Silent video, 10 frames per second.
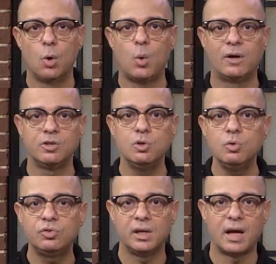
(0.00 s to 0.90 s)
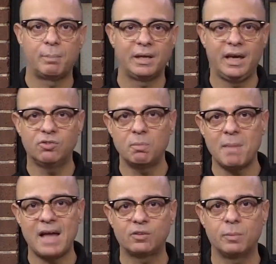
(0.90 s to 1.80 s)
while using application
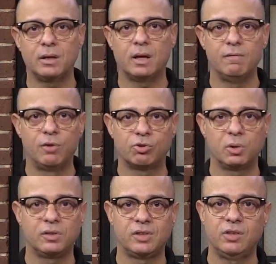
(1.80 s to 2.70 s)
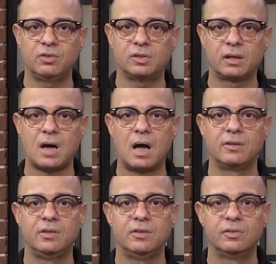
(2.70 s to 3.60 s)
management and virtualization
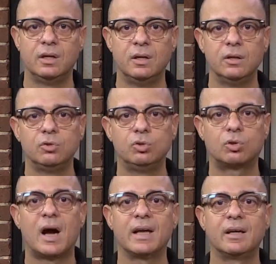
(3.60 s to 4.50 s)
technologies to try